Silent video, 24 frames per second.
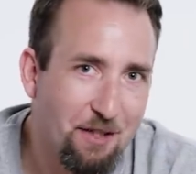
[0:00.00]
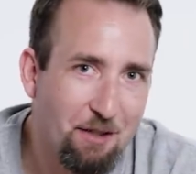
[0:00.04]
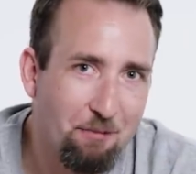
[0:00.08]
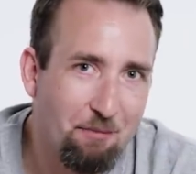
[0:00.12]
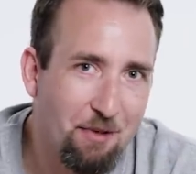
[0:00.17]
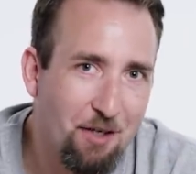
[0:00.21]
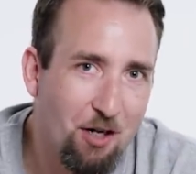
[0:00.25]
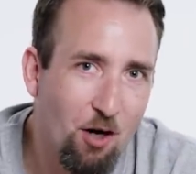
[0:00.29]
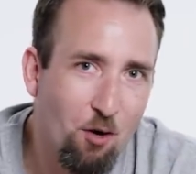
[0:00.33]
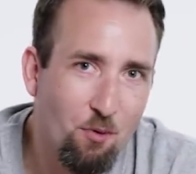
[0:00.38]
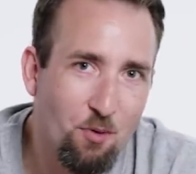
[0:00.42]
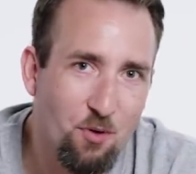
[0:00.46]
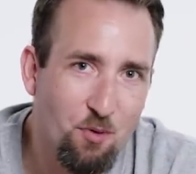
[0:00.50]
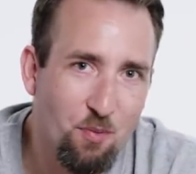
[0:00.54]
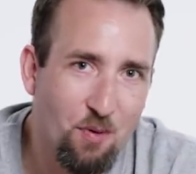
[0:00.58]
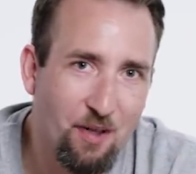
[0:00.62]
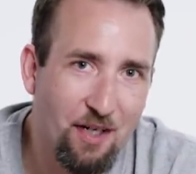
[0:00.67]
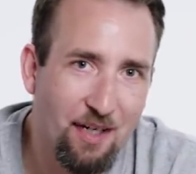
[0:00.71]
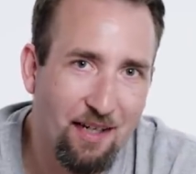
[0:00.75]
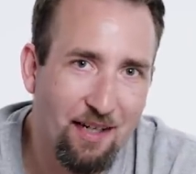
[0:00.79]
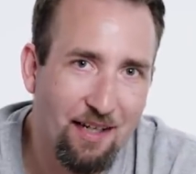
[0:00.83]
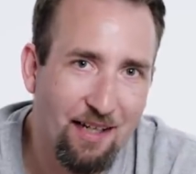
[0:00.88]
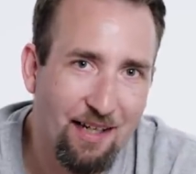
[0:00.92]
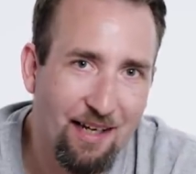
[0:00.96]
we always
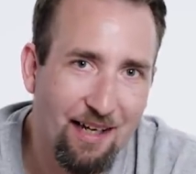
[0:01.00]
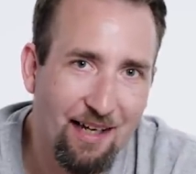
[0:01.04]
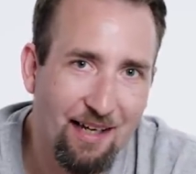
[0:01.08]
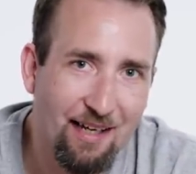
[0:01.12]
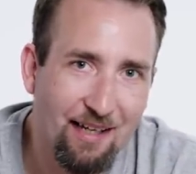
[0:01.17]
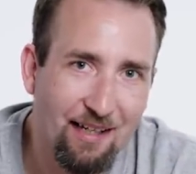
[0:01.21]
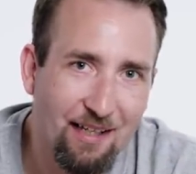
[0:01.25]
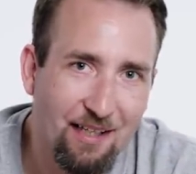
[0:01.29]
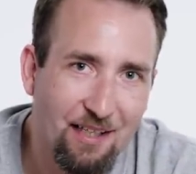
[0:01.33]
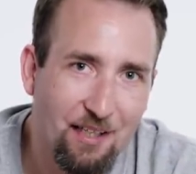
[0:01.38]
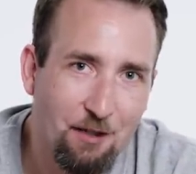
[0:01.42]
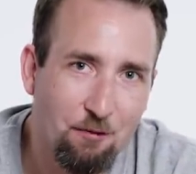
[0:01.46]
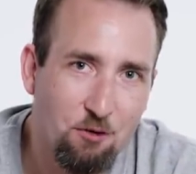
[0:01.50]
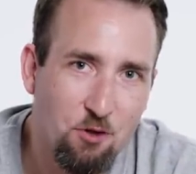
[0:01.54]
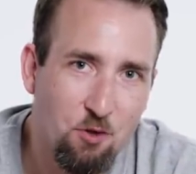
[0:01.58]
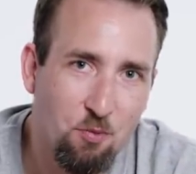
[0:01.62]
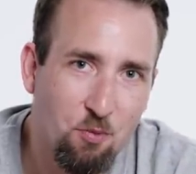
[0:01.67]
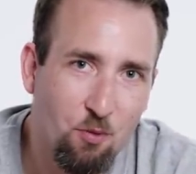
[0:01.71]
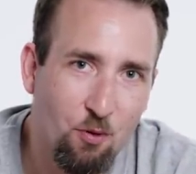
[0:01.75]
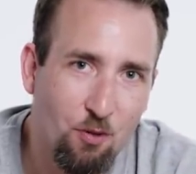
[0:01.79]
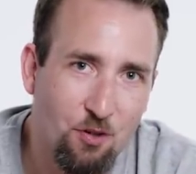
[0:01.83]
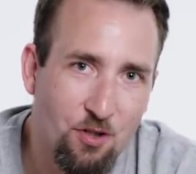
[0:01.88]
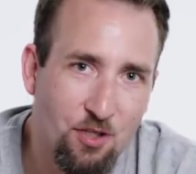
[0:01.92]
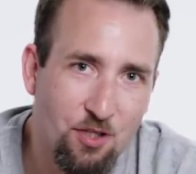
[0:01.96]
want to give
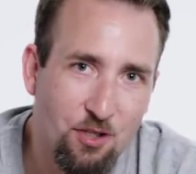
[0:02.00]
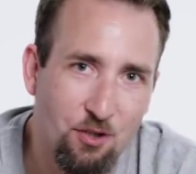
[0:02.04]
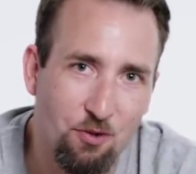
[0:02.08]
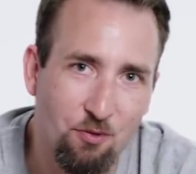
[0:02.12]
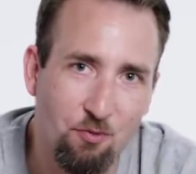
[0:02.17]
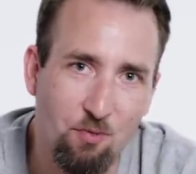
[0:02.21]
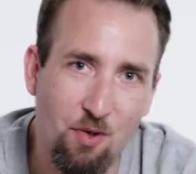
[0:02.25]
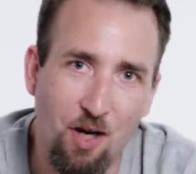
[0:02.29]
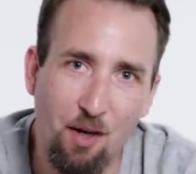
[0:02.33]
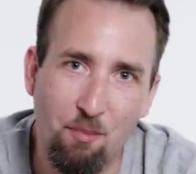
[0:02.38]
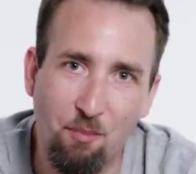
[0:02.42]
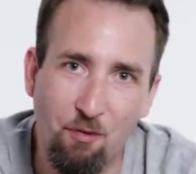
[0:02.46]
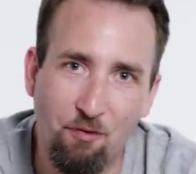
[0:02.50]
support to